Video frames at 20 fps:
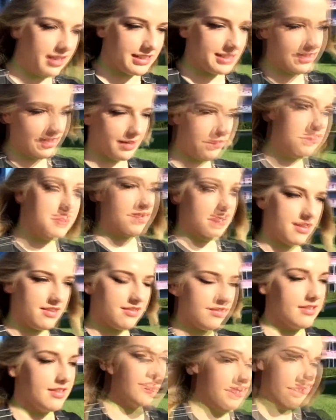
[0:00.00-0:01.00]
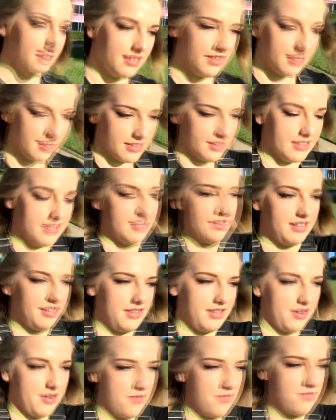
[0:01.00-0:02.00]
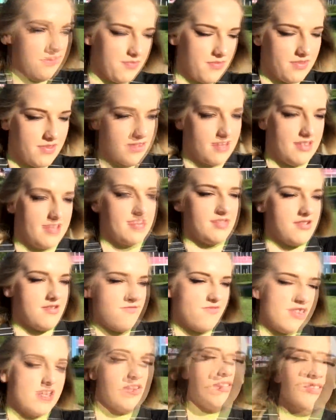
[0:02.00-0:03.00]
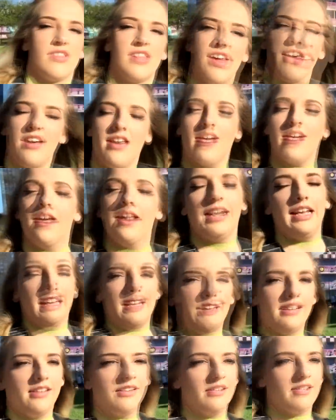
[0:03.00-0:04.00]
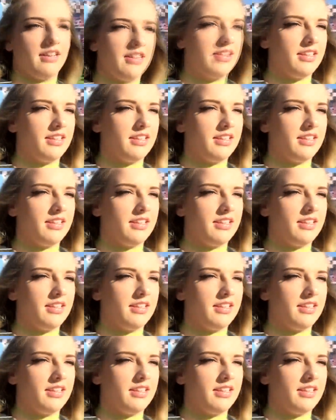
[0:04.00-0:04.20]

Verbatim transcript: I slept in. Um, so we're not there early.